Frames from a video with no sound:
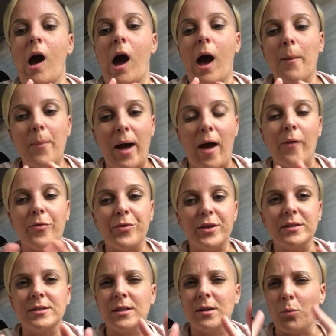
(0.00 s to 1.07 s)
about
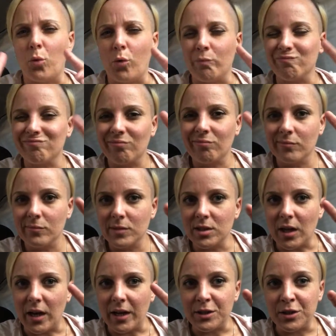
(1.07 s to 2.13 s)
this in a more
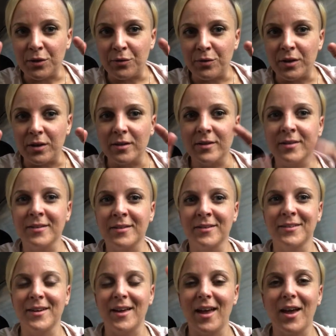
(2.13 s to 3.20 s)
scientific,
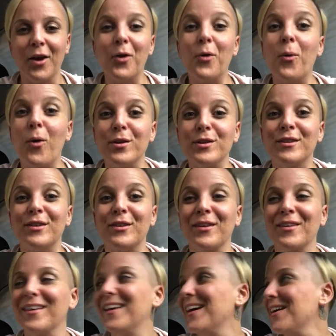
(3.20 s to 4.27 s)
air quotes,
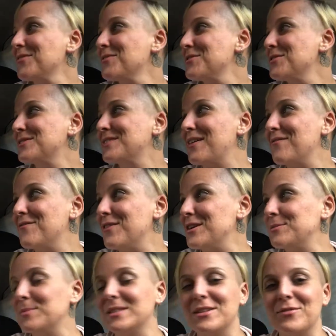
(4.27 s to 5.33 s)
we use that very
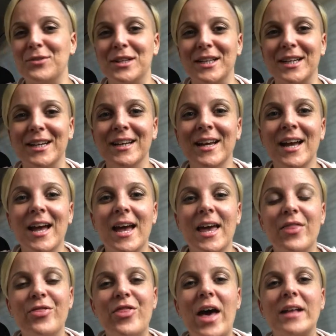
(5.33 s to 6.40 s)
specifically,
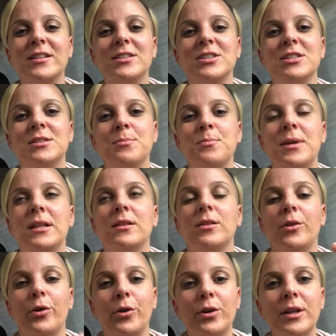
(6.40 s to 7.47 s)
that's just me
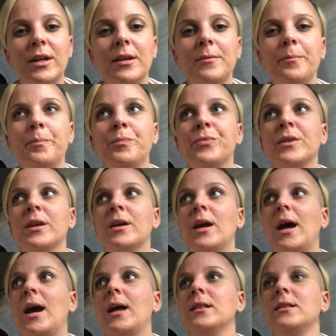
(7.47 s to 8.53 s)
learning
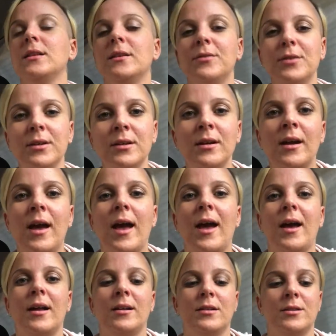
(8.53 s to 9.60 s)
and living
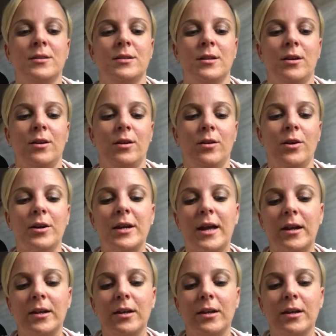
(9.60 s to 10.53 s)
and learning how to